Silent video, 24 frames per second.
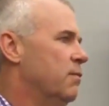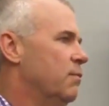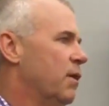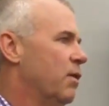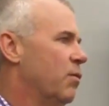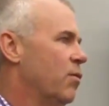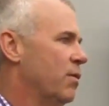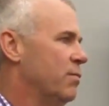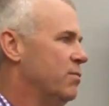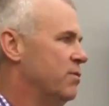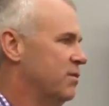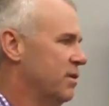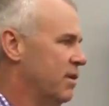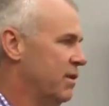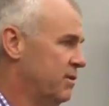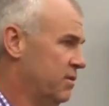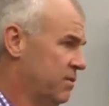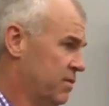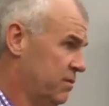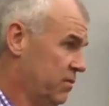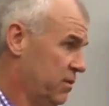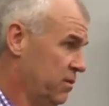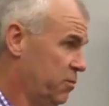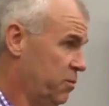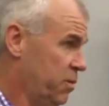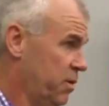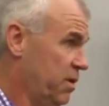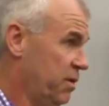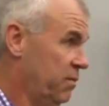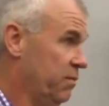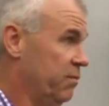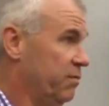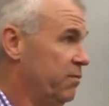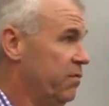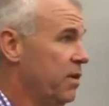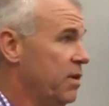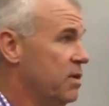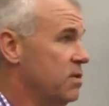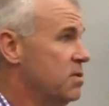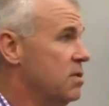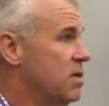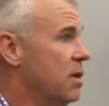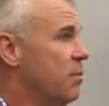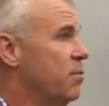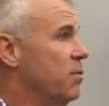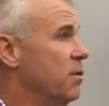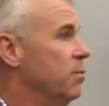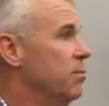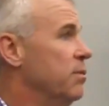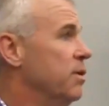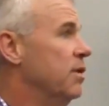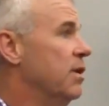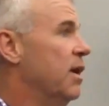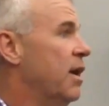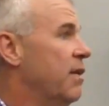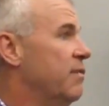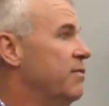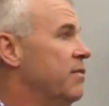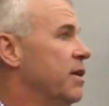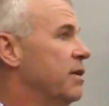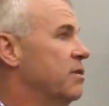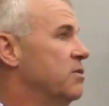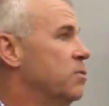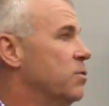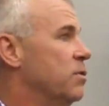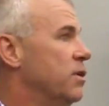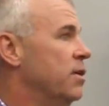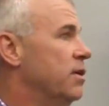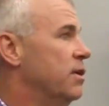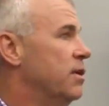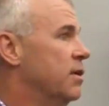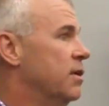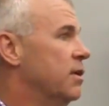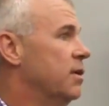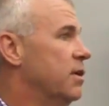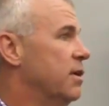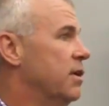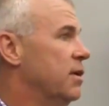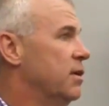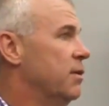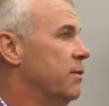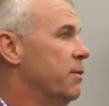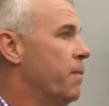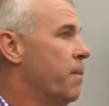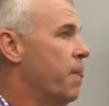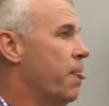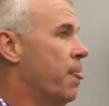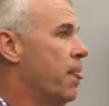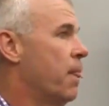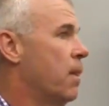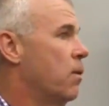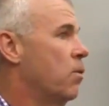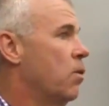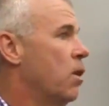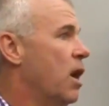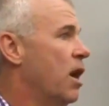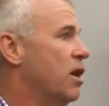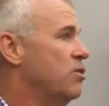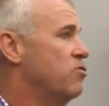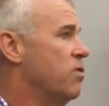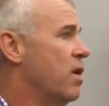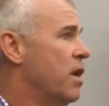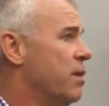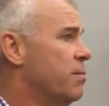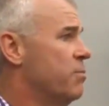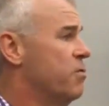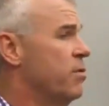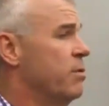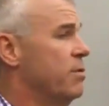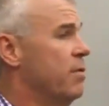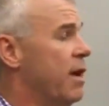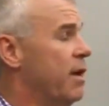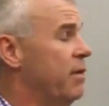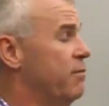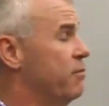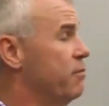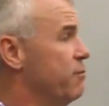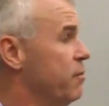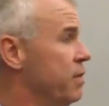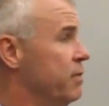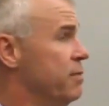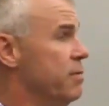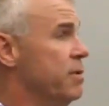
My website's just being finished up. It'll be live next week. And uh, I try to provide free